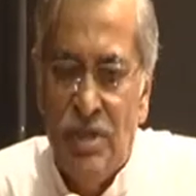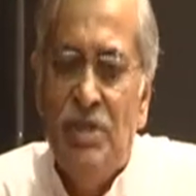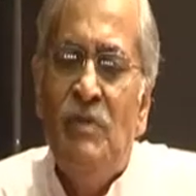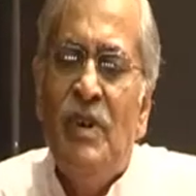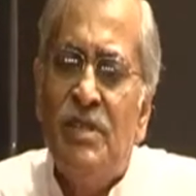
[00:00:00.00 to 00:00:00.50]

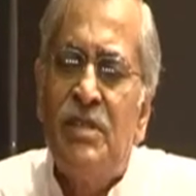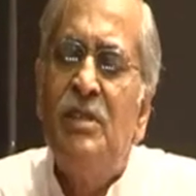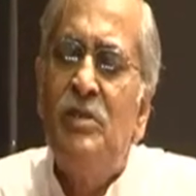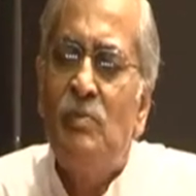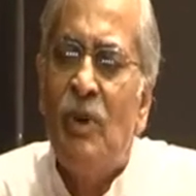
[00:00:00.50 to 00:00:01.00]
the
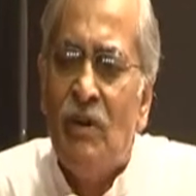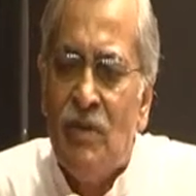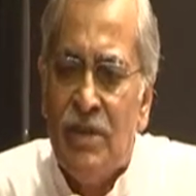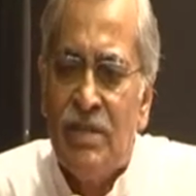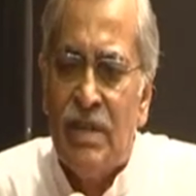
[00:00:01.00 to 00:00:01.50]
Western
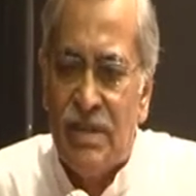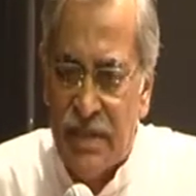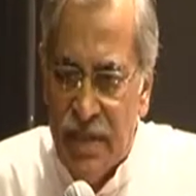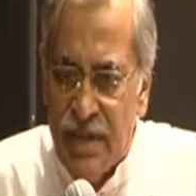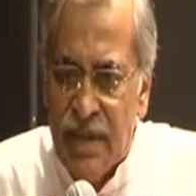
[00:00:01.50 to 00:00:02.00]
powers are
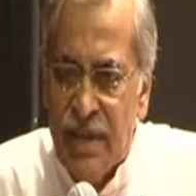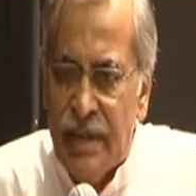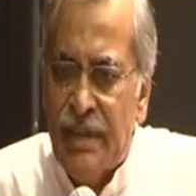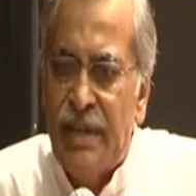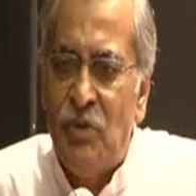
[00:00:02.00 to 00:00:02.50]

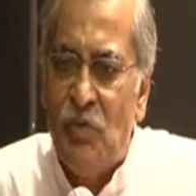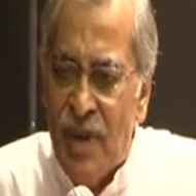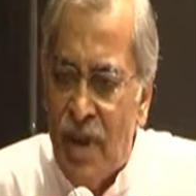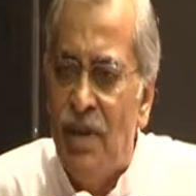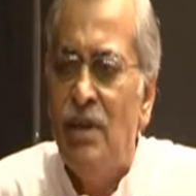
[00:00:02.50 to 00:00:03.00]
seeking their
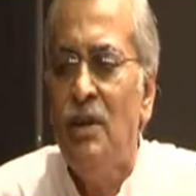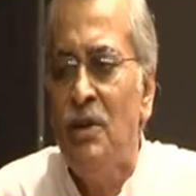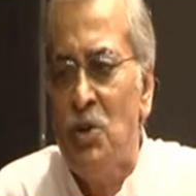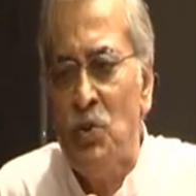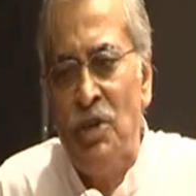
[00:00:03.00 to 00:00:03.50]
way
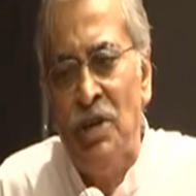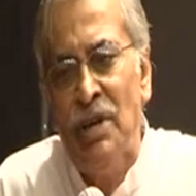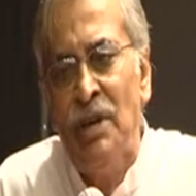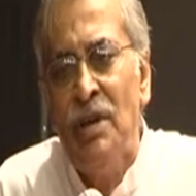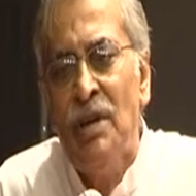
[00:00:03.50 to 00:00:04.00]
into
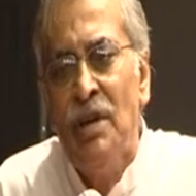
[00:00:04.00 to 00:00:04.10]
the